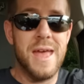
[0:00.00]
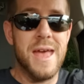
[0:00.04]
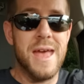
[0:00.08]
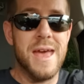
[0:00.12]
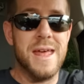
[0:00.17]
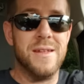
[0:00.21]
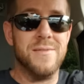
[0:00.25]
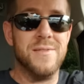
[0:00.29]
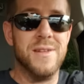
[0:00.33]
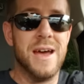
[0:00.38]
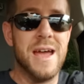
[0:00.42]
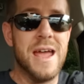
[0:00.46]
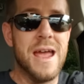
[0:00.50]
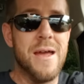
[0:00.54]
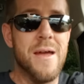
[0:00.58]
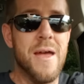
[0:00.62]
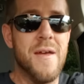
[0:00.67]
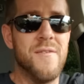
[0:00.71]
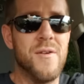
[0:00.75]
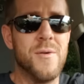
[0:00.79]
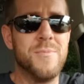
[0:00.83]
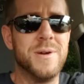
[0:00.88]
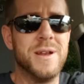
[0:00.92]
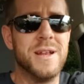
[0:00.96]
And
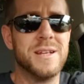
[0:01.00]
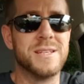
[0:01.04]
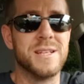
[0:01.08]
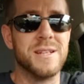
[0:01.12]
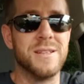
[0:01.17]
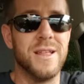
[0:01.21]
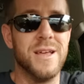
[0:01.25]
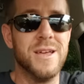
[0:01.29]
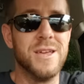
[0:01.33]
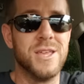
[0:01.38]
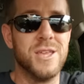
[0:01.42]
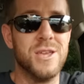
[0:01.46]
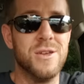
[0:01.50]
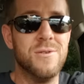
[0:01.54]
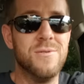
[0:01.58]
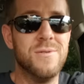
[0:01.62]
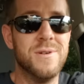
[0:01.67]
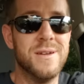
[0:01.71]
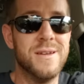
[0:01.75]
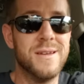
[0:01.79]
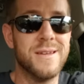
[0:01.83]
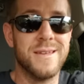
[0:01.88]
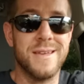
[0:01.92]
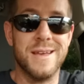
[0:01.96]
if everybody doesn't like
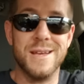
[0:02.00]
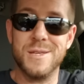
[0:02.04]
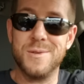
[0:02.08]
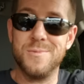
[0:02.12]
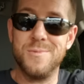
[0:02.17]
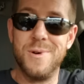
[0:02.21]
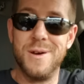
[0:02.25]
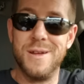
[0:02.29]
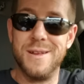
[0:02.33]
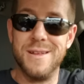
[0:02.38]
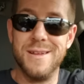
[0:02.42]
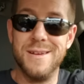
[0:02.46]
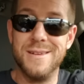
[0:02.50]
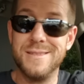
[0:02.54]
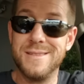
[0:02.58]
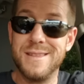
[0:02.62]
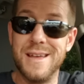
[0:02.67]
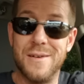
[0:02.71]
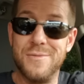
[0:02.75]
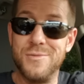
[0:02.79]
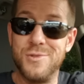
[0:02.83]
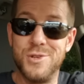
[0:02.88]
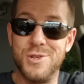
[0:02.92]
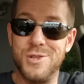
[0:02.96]
you, guess what?
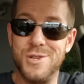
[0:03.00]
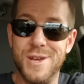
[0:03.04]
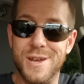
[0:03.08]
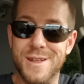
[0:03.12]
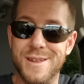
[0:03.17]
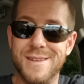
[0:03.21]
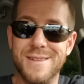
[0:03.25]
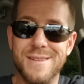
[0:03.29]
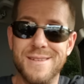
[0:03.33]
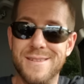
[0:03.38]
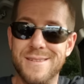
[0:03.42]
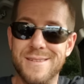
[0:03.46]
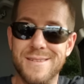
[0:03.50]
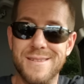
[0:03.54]
Tough shit.